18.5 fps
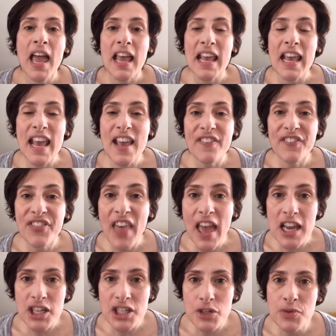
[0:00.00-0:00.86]
if
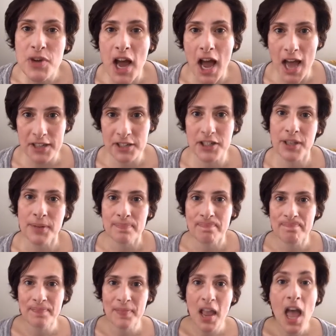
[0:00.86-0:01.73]
they do not,
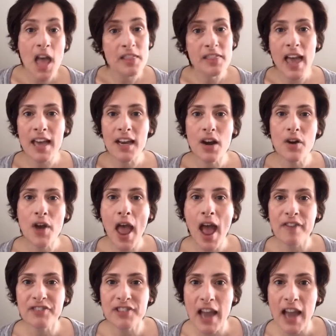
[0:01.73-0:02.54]
they don't have